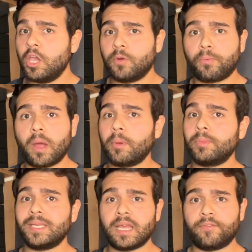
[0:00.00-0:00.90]
You're
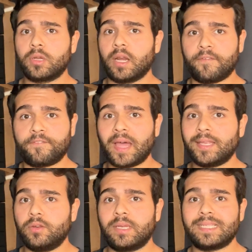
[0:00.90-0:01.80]
probably never going to
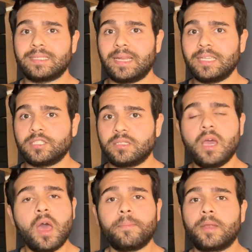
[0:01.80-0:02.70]
find your destination,
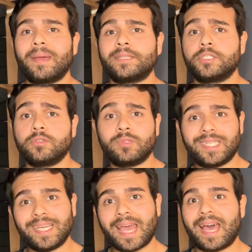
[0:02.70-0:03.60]
but imagine you
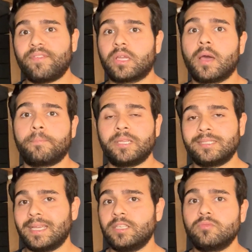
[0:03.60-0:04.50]
did have a
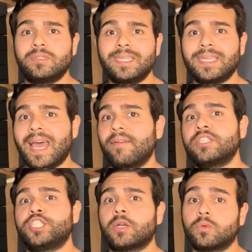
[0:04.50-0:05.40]
compass and you did have a
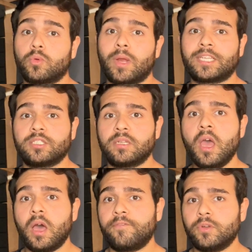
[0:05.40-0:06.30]
general direction
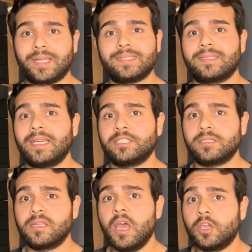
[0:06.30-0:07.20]
of your
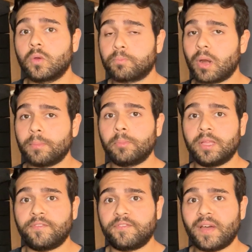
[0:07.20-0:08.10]
destination. You'll probably
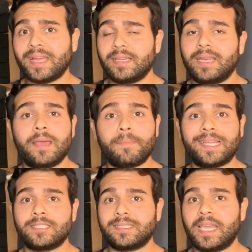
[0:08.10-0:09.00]
find it, it may
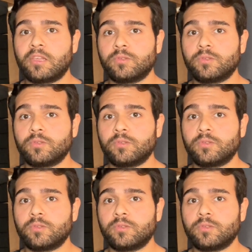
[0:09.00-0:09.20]
just take you